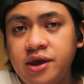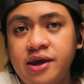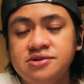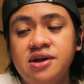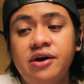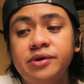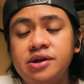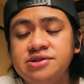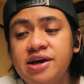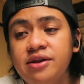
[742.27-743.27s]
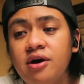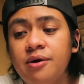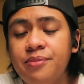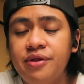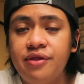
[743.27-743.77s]
Okay, so now I'm gonna set
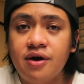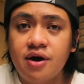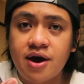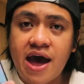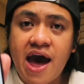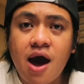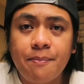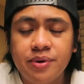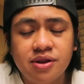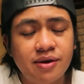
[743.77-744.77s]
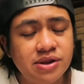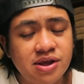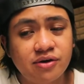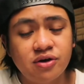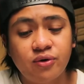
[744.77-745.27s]
up the app, but let me
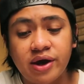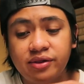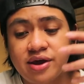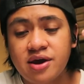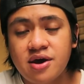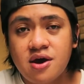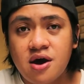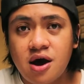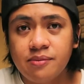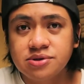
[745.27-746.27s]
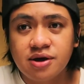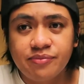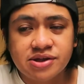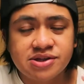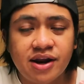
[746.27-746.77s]
tell you quickly. Some
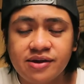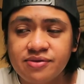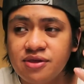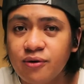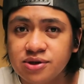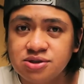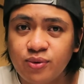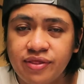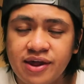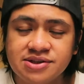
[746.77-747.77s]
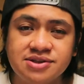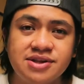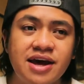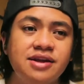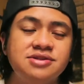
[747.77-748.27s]
things that I noticed with this is
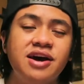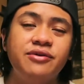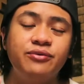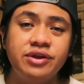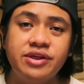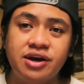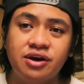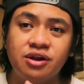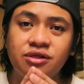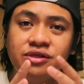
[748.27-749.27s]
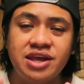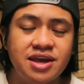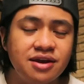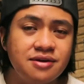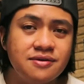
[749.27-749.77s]
that it's got a really
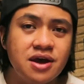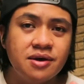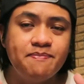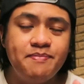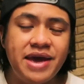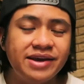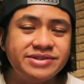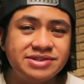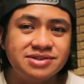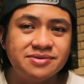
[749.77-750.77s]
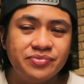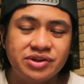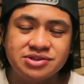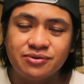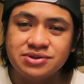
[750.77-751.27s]
clean bass.
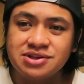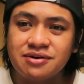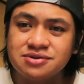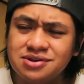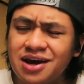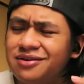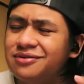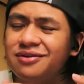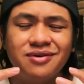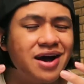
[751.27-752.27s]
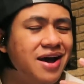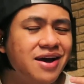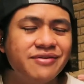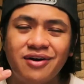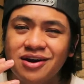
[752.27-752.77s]
So it sounds, I don't know, I
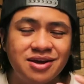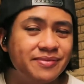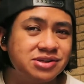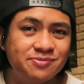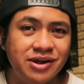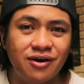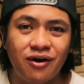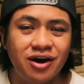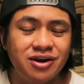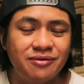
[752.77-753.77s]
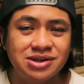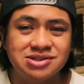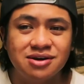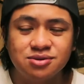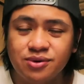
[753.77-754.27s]
have a hard time explaining audio, but it
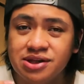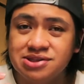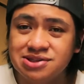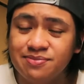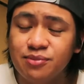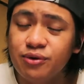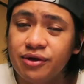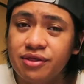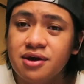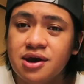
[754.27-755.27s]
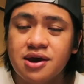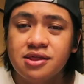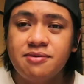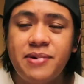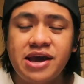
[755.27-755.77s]
sounds really smooth,
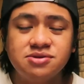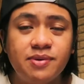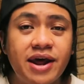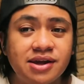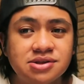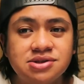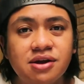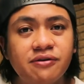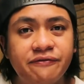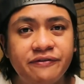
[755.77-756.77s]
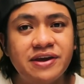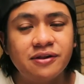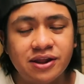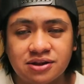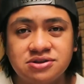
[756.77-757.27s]
the bass, but I can still
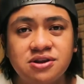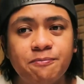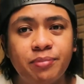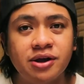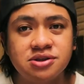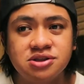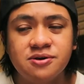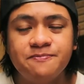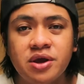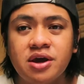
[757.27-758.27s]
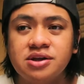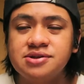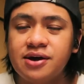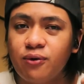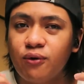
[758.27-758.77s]
feel it. It's still punchy. It's
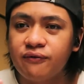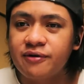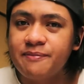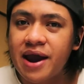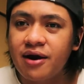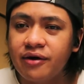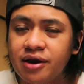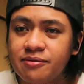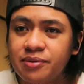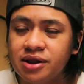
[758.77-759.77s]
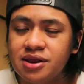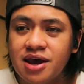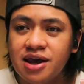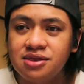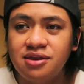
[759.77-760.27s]
not overbearing, but
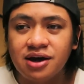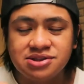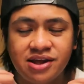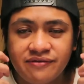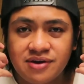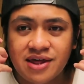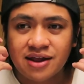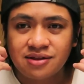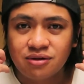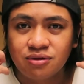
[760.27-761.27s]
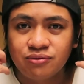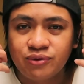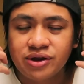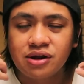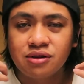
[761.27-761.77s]
it does give you that
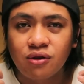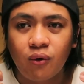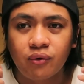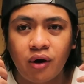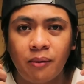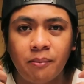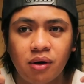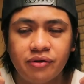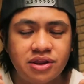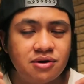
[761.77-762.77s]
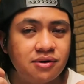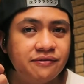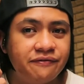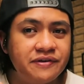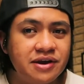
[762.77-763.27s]
really low rumble that you can
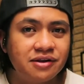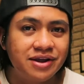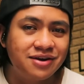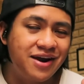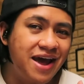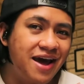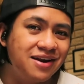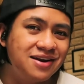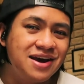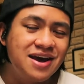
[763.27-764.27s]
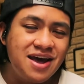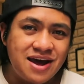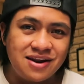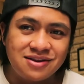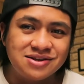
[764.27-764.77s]
feel in your head
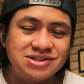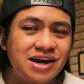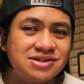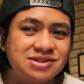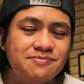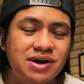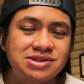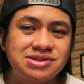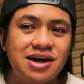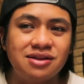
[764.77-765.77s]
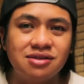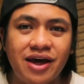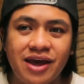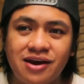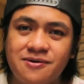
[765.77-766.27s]
and in your chest, but it's not
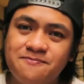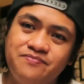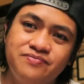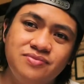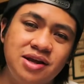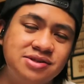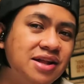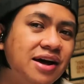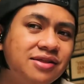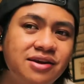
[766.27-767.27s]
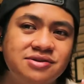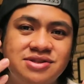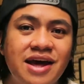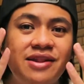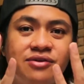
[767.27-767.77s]
like you're
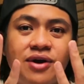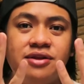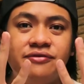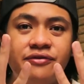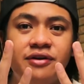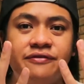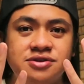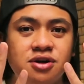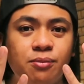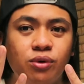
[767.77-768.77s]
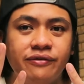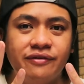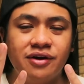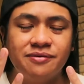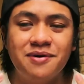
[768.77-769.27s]
standing right in front of a
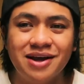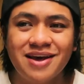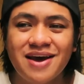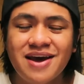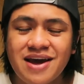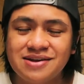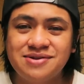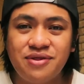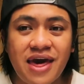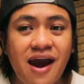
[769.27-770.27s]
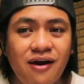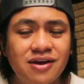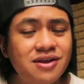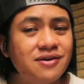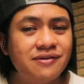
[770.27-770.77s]
subwoofer. But it's there
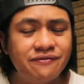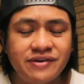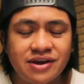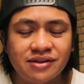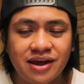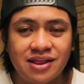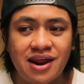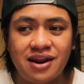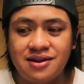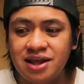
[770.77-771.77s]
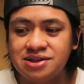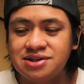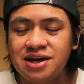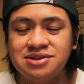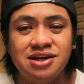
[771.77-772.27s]
and you can feel it, and
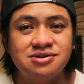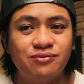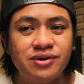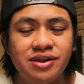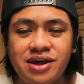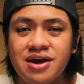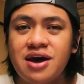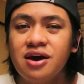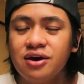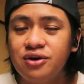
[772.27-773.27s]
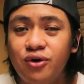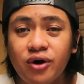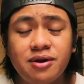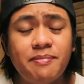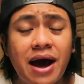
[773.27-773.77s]
I'd say it's a really
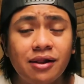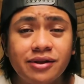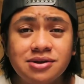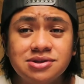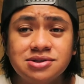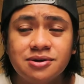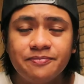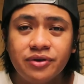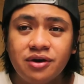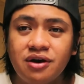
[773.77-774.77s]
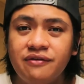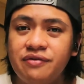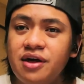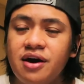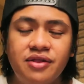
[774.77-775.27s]
good balance
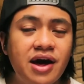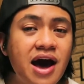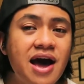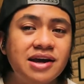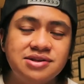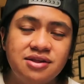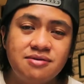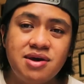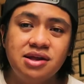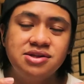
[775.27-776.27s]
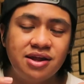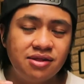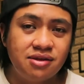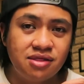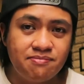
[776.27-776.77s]
of the highs and the mids
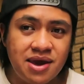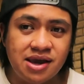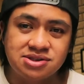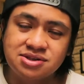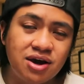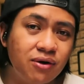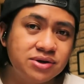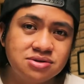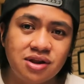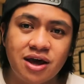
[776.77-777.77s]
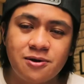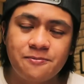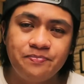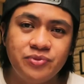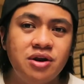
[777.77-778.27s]
and the bass, because I always like,
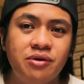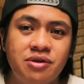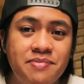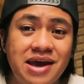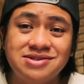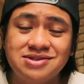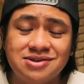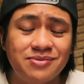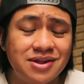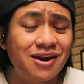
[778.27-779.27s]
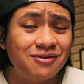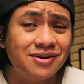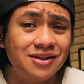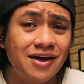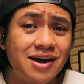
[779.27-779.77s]
the bass is something that I
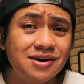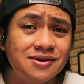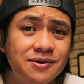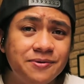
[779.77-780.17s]
really like,